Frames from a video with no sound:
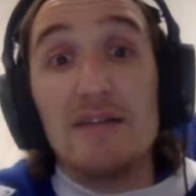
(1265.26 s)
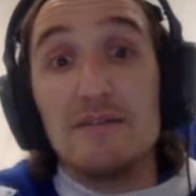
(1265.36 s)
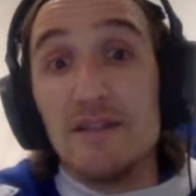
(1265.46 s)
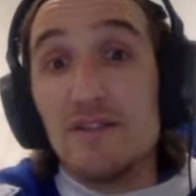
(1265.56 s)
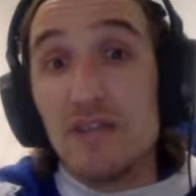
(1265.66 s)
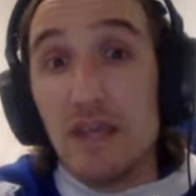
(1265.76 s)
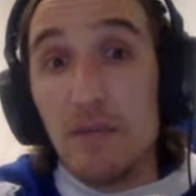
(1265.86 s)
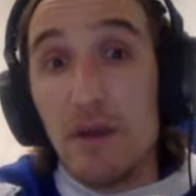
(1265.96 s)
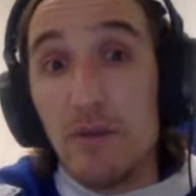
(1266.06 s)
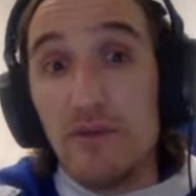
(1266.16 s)
in this game,
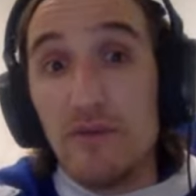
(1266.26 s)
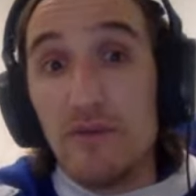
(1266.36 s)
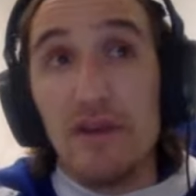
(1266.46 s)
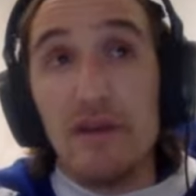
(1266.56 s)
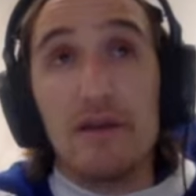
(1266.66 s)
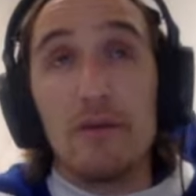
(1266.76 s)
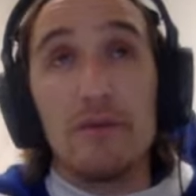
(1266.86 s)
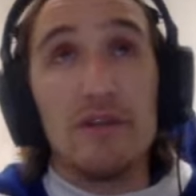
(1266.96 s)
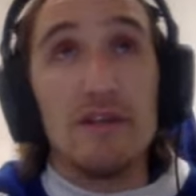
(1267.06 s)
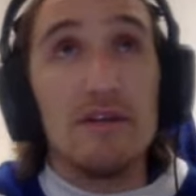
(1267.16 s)
I would say. I could
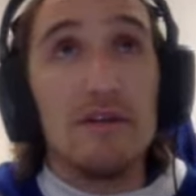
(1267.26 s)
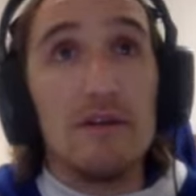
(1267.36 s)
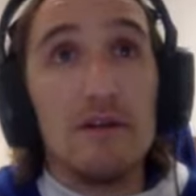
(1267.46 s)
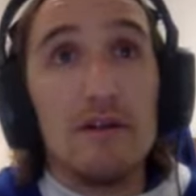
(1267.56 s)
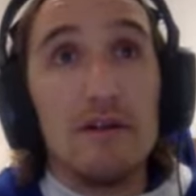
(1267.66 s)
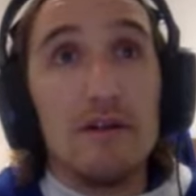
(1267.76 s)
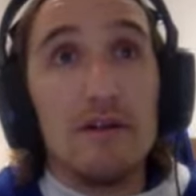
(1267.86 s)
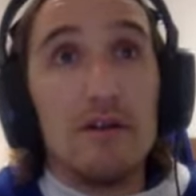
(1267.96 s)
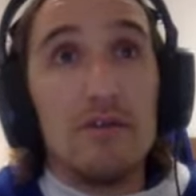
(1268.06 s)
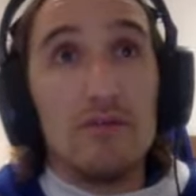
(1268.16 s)
only
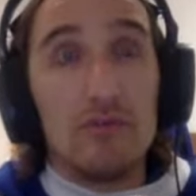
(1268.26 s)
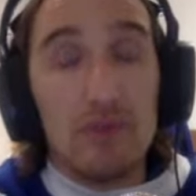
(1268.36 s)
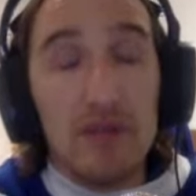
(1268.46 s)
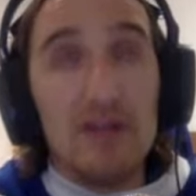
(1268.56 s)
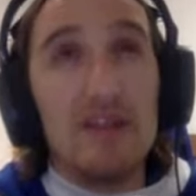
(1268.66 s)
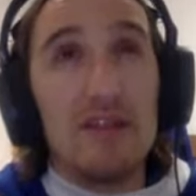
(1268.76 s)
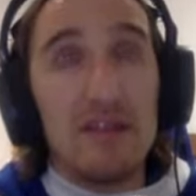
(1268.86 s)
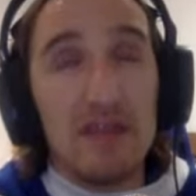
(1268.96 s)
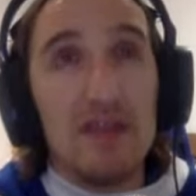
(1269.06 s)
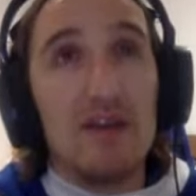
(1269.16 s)
really
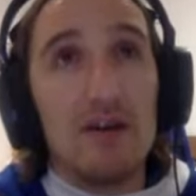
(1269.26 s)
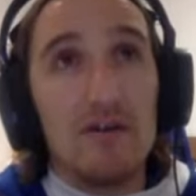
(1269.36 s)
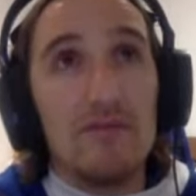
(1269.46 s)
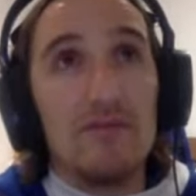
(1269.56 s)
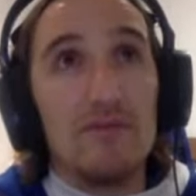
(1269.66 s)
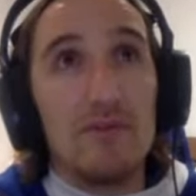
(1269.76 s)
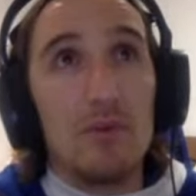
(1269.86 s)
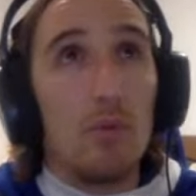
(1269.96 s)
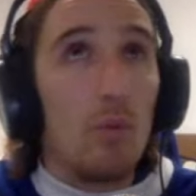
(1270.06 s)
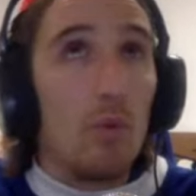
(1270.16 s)
think of the
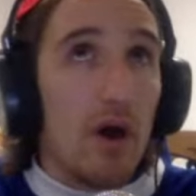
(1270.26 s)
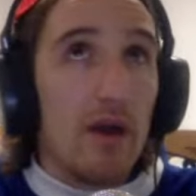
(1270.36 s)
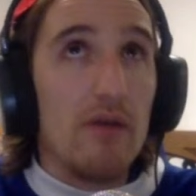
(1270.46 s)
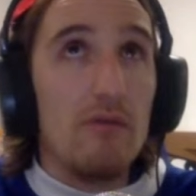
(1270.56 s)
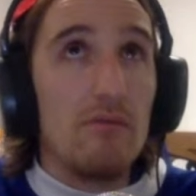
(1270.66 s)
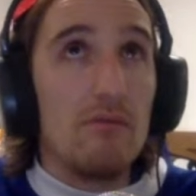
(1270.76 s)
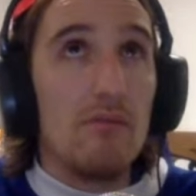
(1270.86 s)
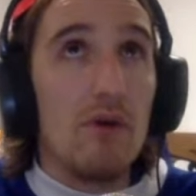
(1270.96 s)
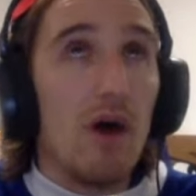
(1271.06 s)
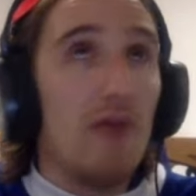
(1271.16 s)
one
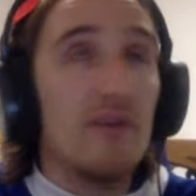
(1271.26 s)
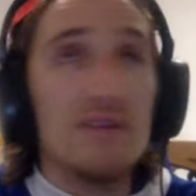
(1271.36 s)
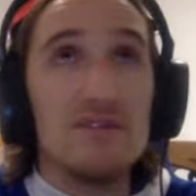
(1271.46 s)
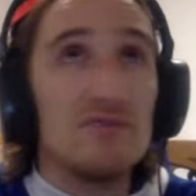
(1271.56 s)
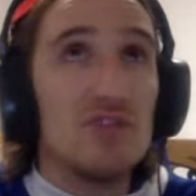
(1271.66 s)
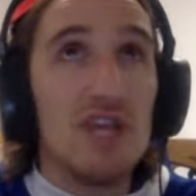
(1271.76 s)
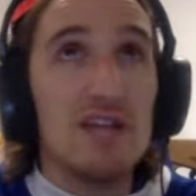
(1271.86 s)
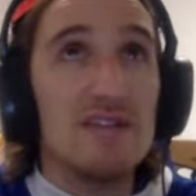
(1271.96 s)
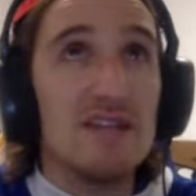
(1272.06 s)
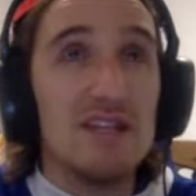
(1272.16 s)
offensive
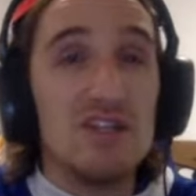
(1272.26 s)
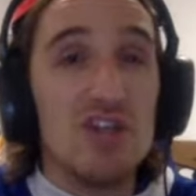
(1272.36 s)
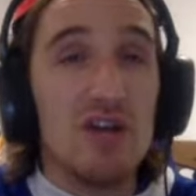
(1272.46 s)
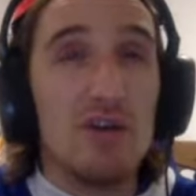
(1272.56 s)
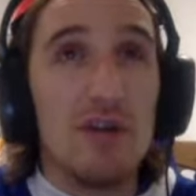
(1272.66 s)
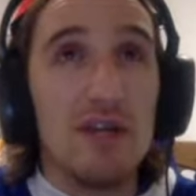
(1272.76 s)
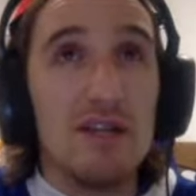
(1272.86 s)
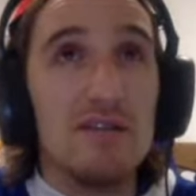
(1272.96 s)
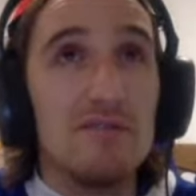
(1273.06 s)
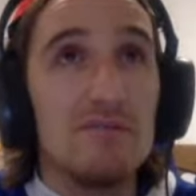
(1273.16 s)
chance that he generated.